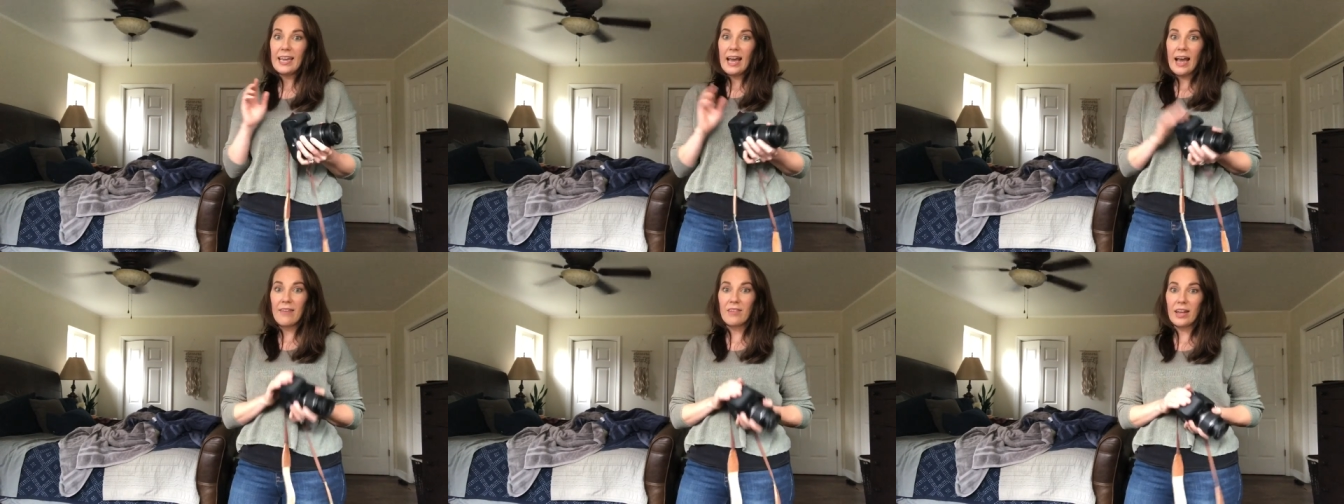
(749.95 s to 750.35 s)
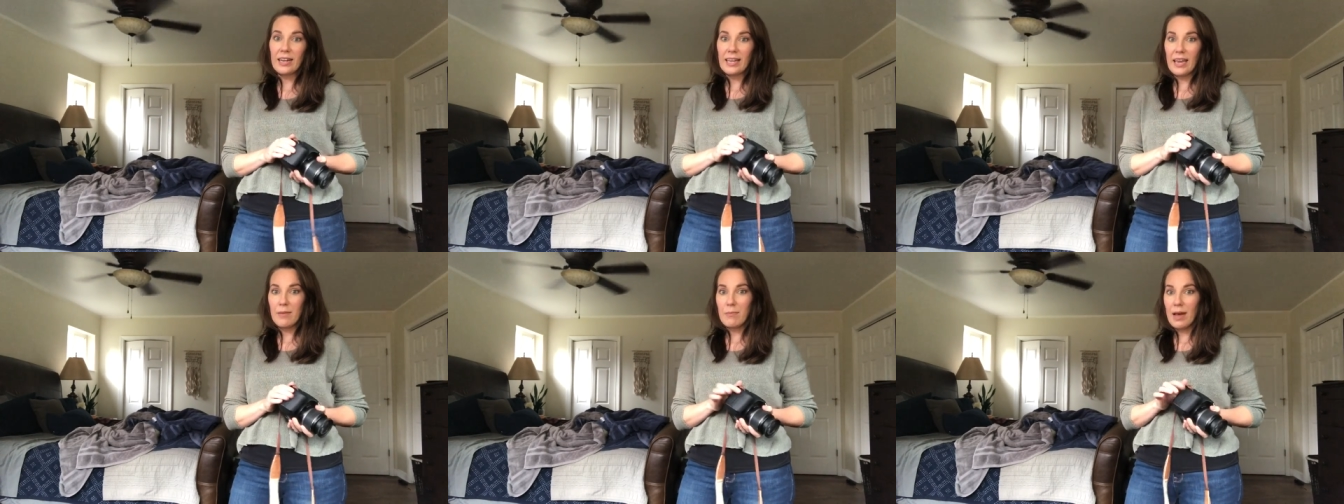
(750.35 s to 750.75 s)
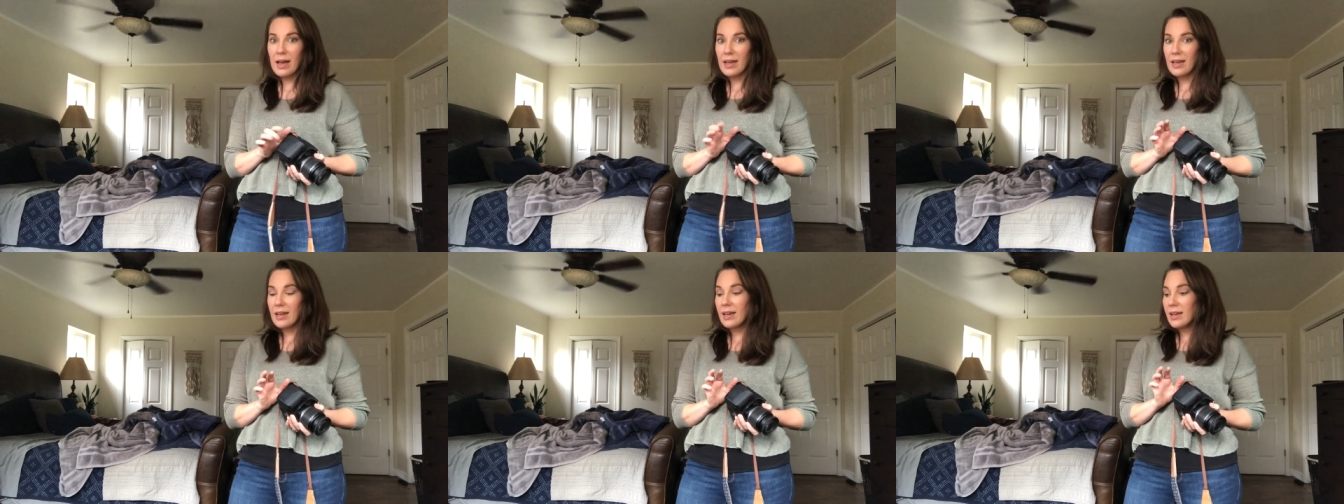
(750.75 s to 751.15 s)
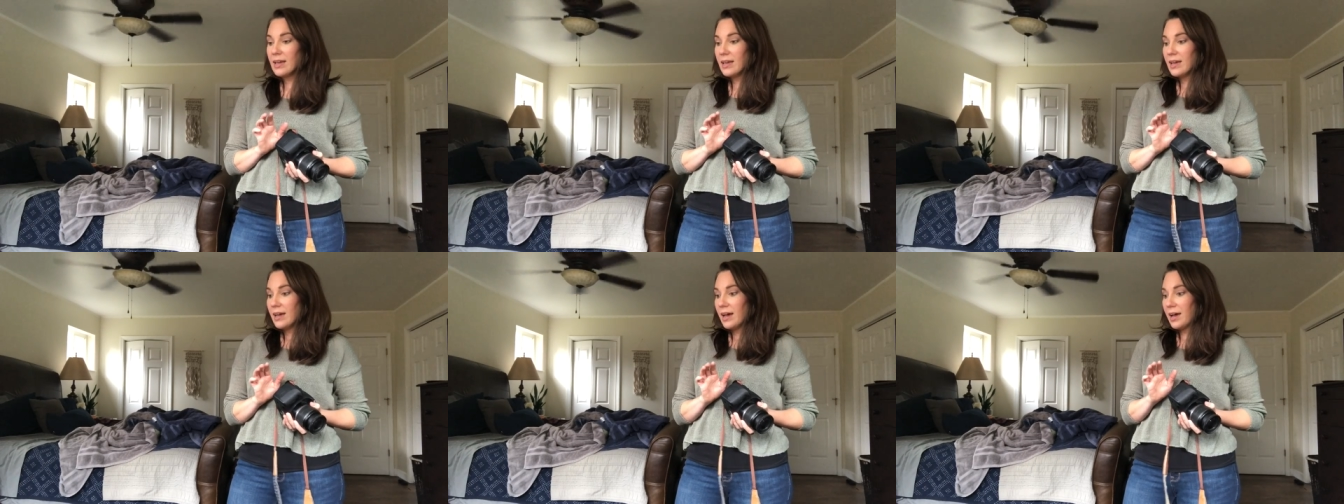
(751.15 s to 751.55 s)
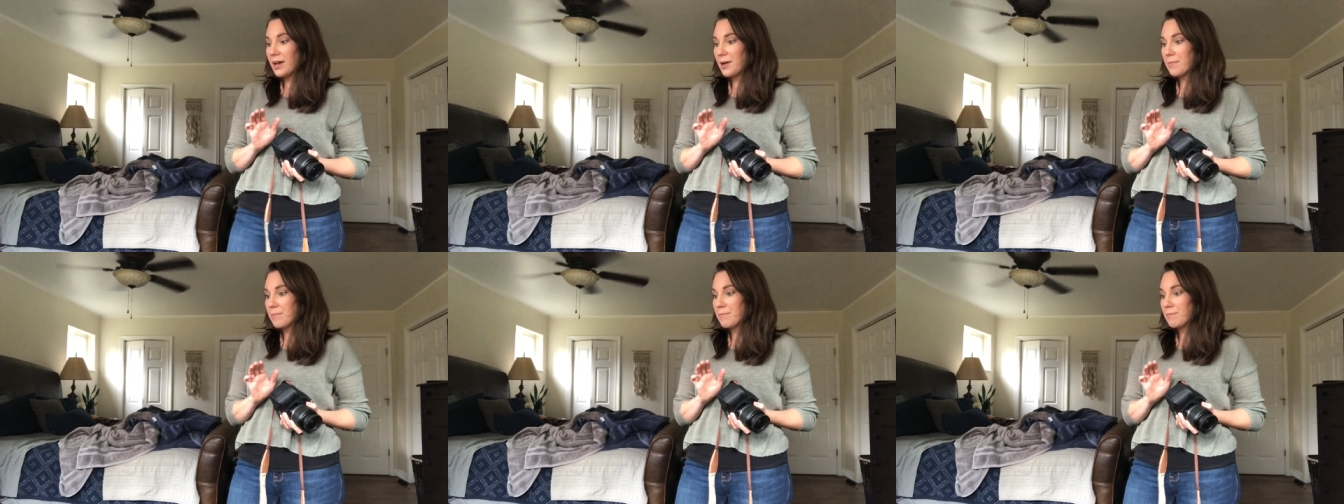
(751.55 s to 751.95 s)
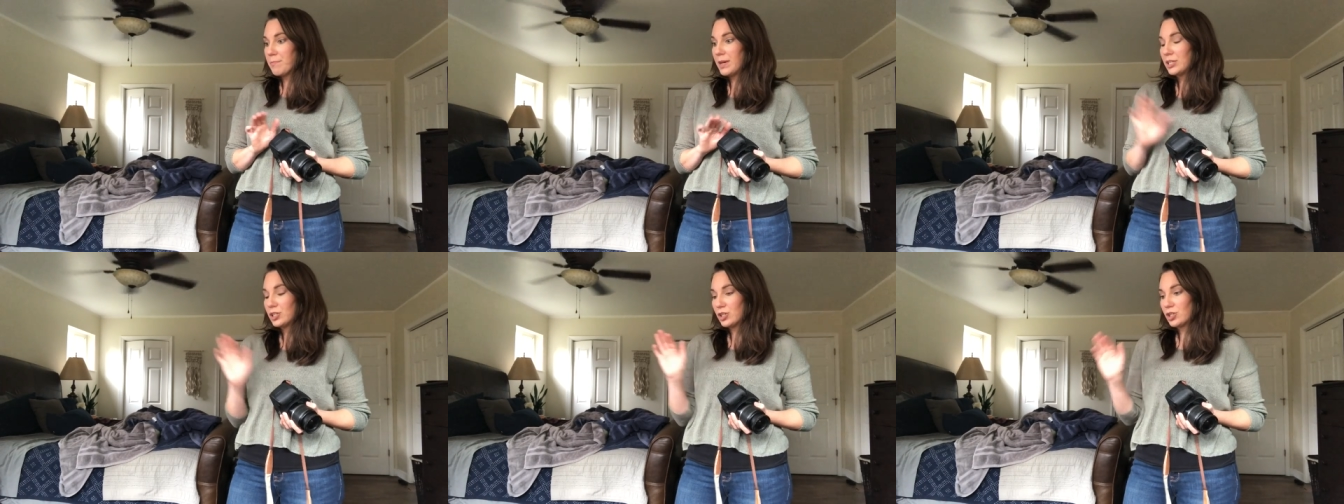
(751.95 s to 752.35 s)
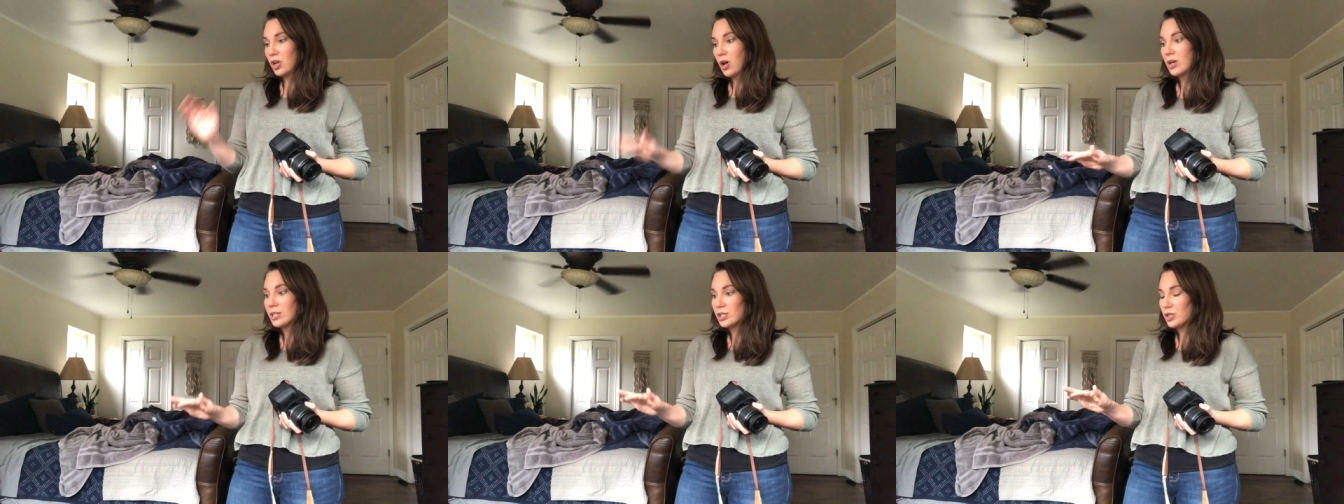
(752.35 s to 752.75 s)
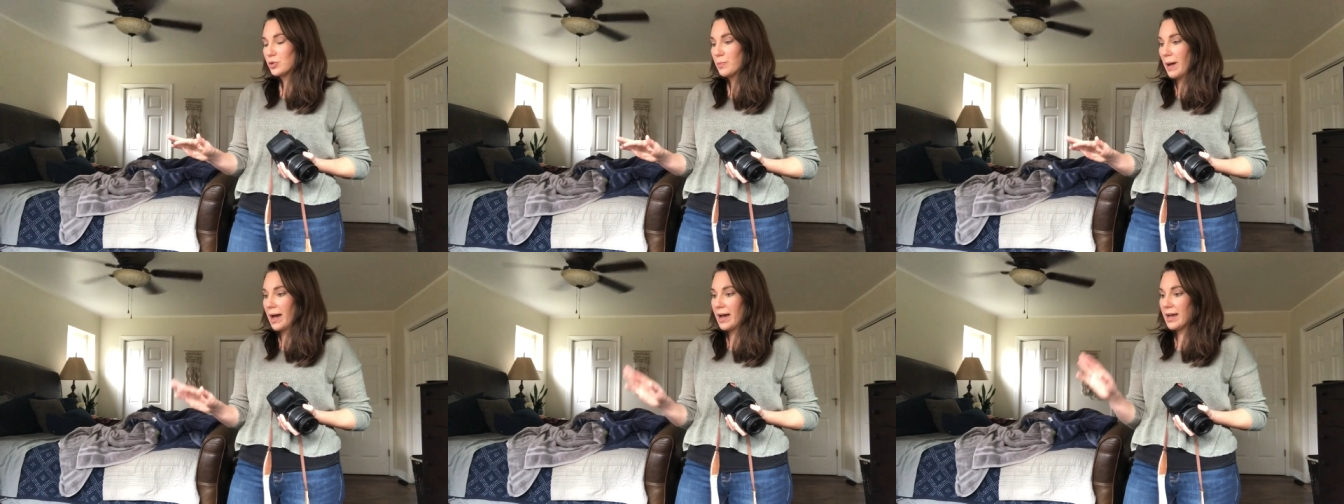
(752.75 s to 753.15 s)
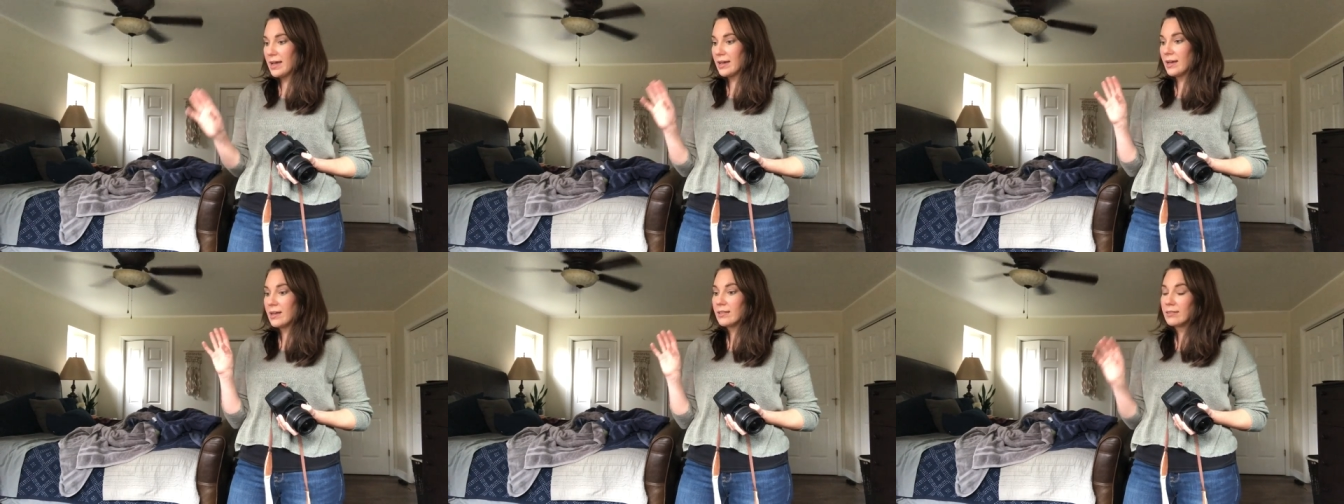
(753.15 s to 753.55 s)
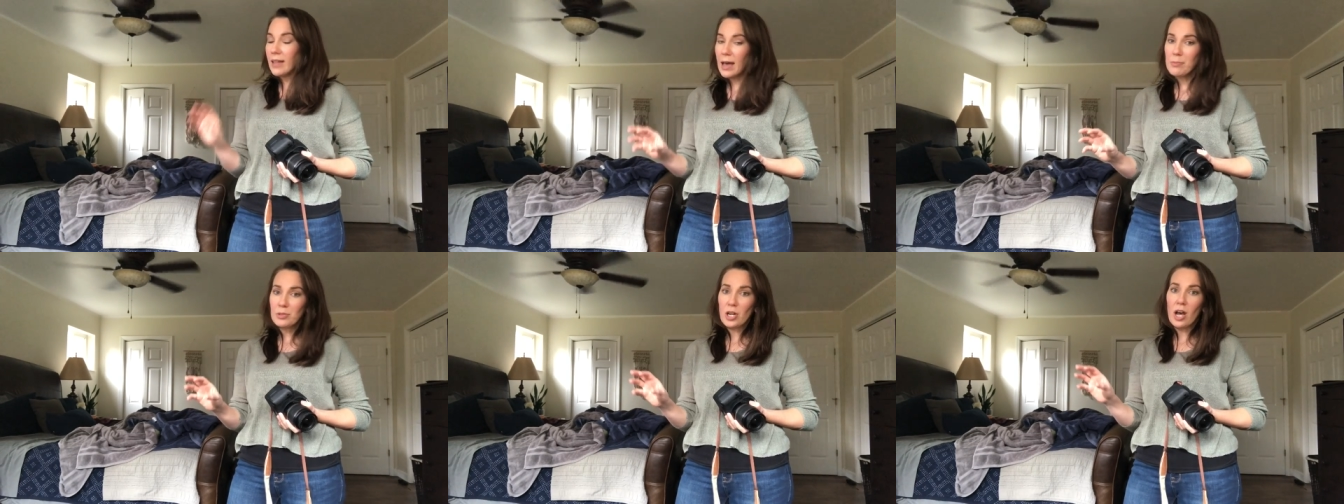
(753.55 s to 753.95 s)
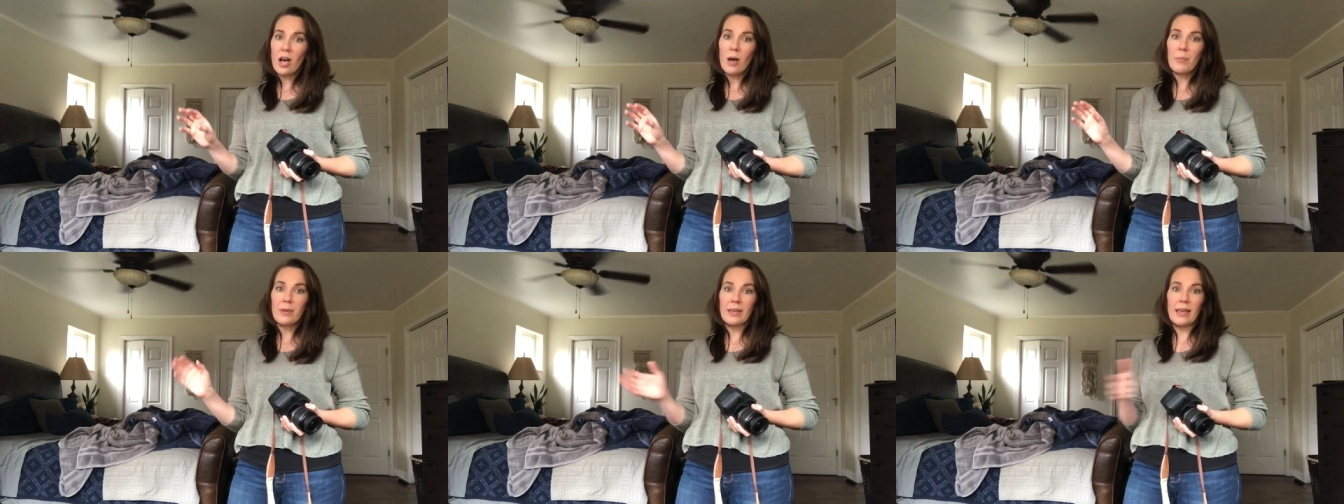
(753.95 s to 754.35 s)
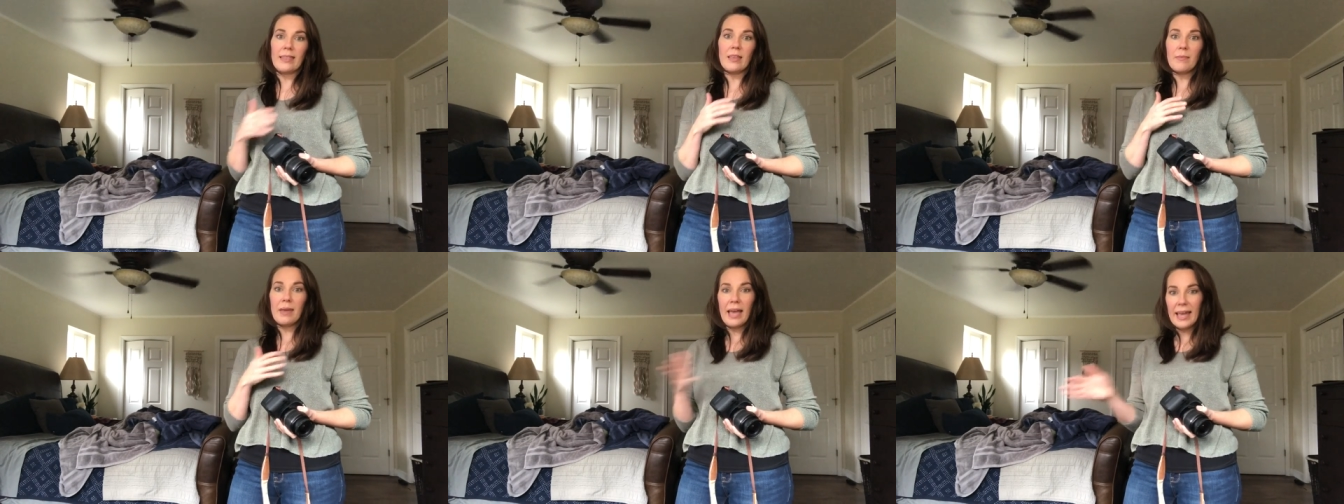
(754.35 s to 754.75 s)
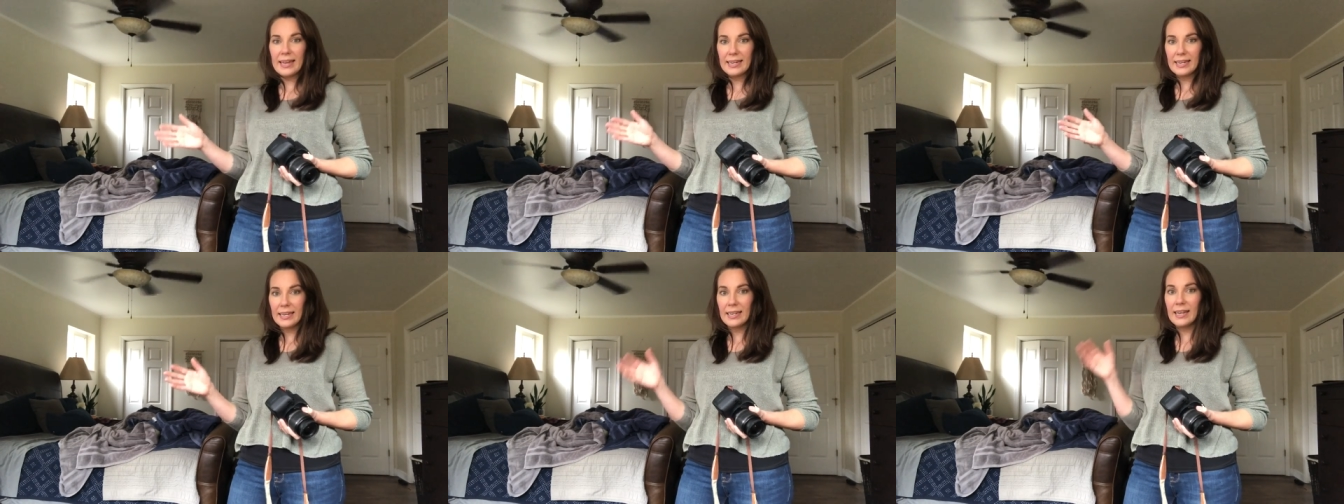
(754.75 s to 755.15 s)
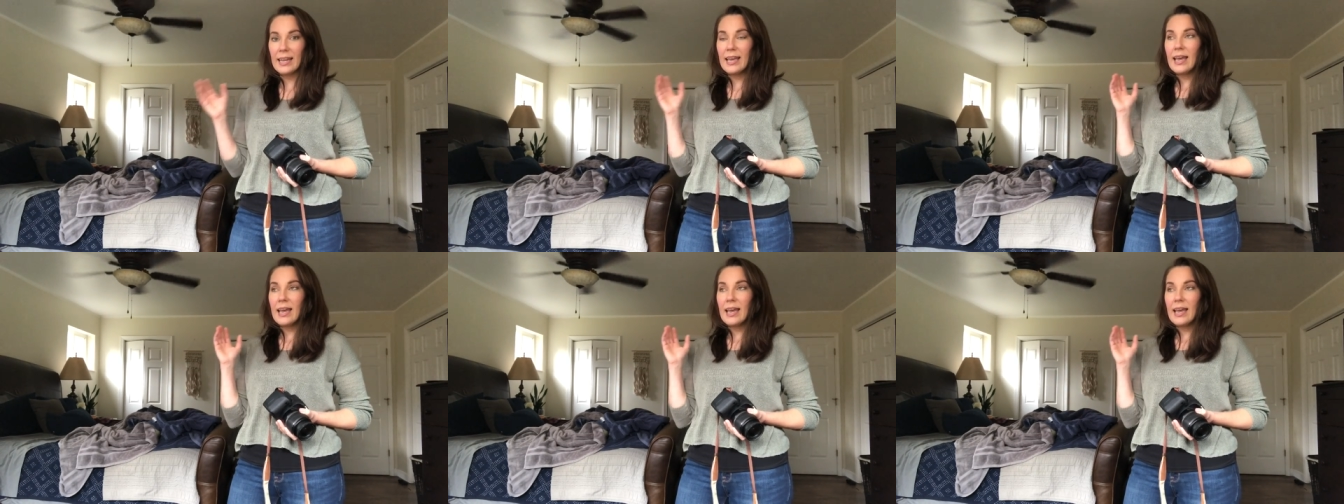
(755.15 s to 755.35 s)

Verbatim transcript: I've got to get my um, pictures onto my laptop, get them edited,